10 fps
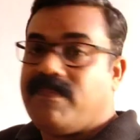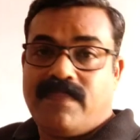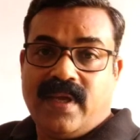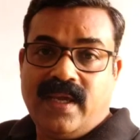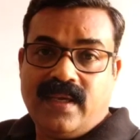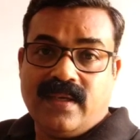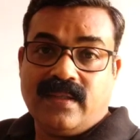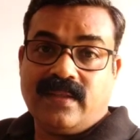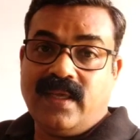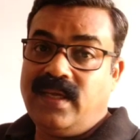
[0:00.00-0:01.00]
apply
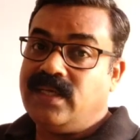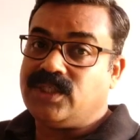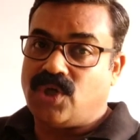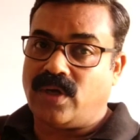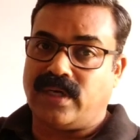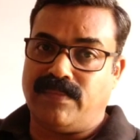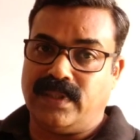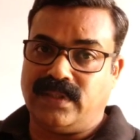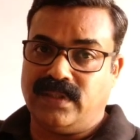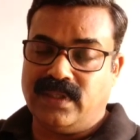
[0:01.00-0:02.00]
the shortcut
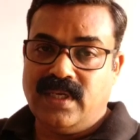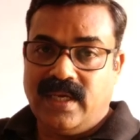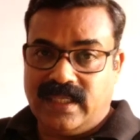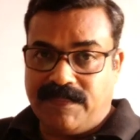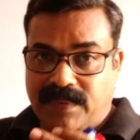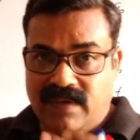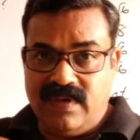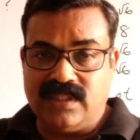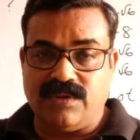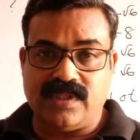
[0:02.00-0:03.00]
method. In the
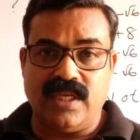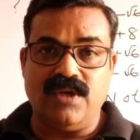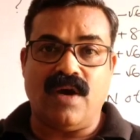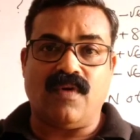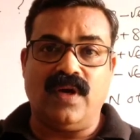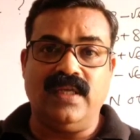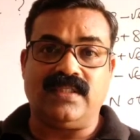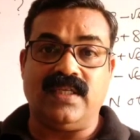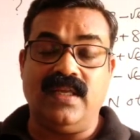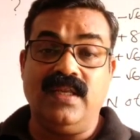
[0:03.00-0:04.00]
previous question you have already
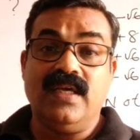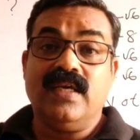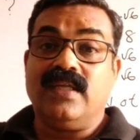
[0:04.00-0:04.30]
seen